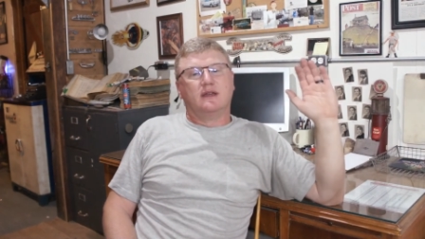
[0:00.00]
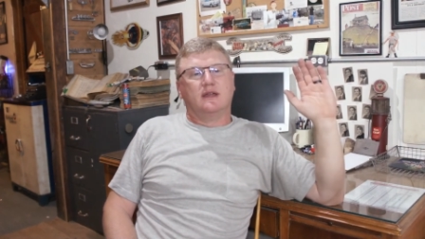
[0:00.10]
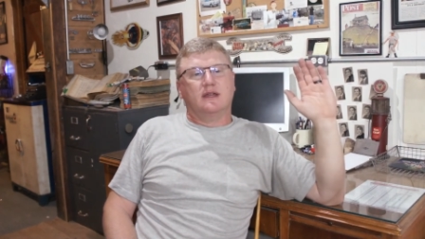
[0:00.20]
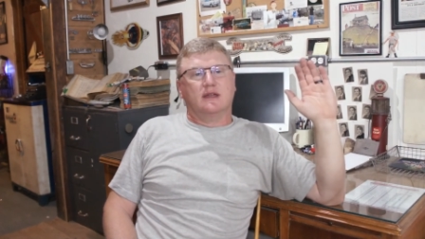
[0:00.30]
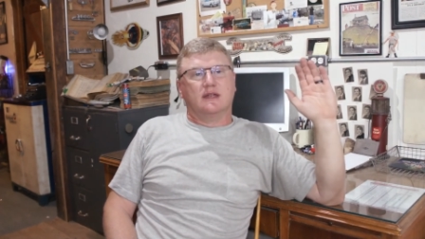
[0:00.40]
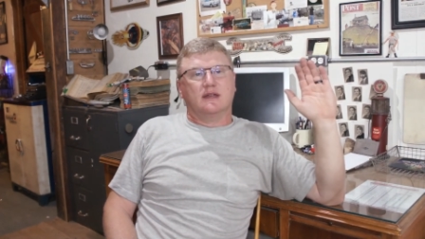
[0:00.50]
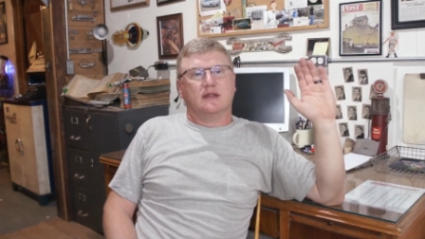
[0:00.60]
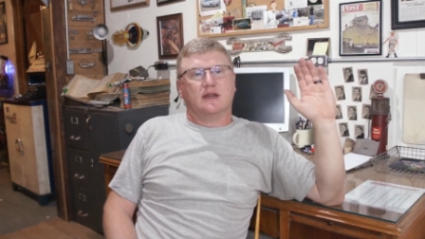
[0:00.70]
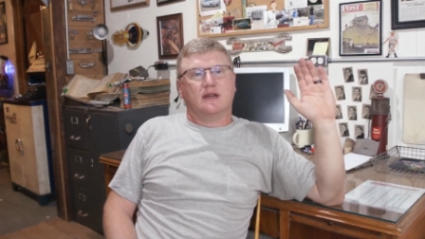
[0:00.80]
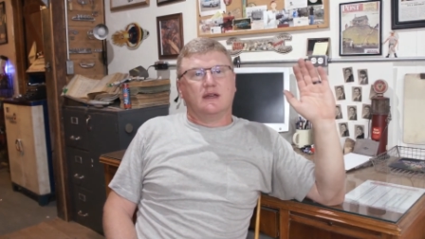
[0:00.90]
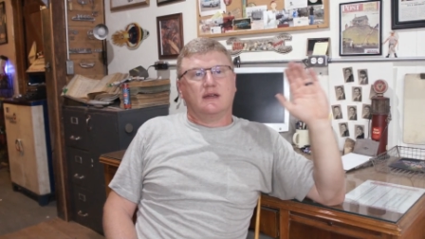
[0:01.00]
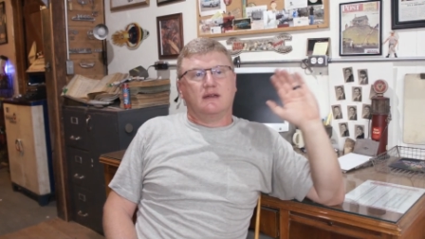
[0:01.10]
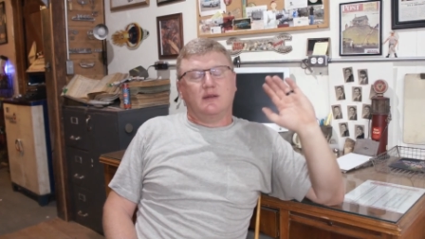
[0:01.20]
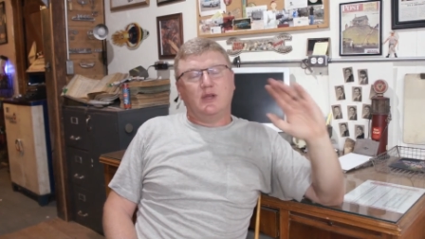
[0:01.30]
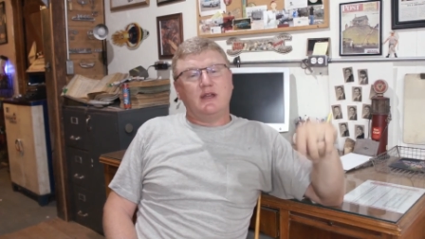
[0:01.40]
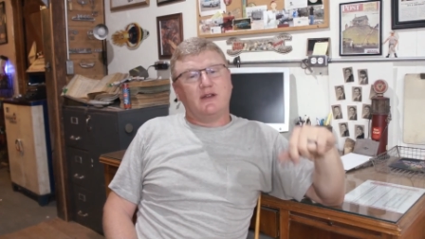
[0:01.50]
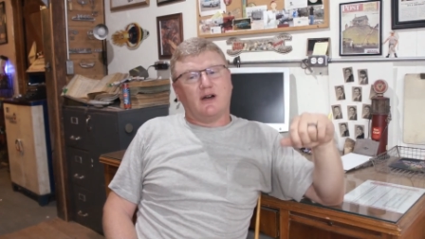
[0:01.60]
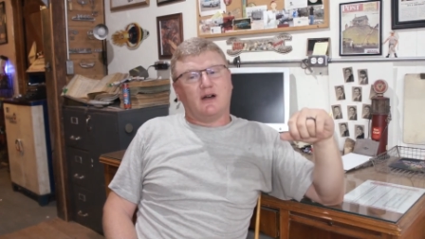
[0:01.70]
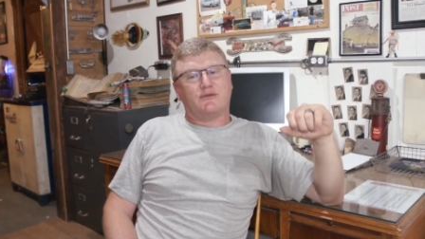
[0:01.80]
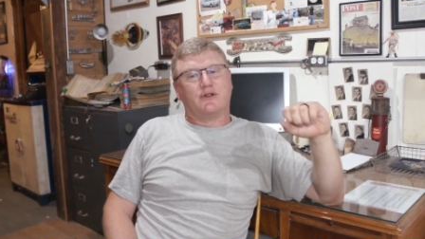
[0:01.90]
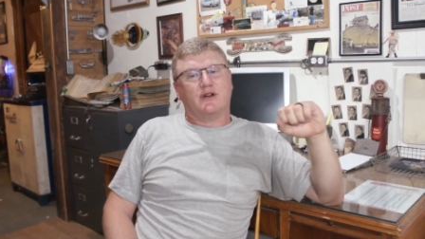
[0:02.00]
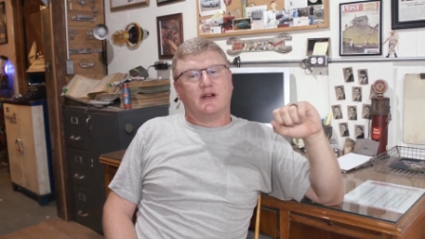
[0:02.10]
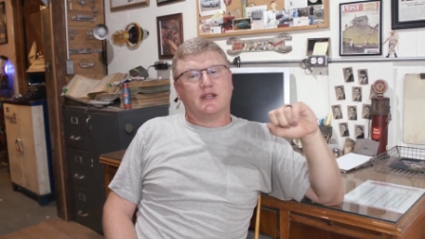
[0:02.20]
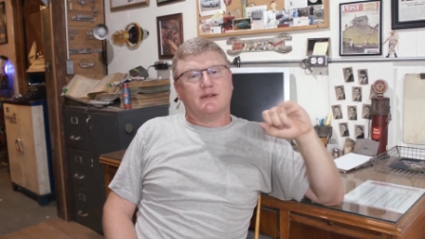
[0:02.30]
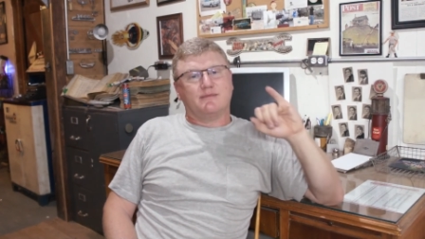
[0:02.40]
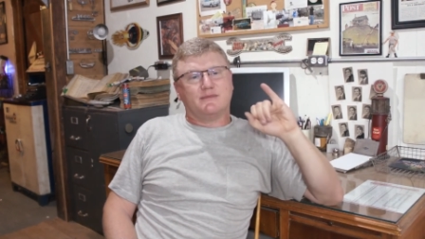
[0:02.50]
and I made an offer on it.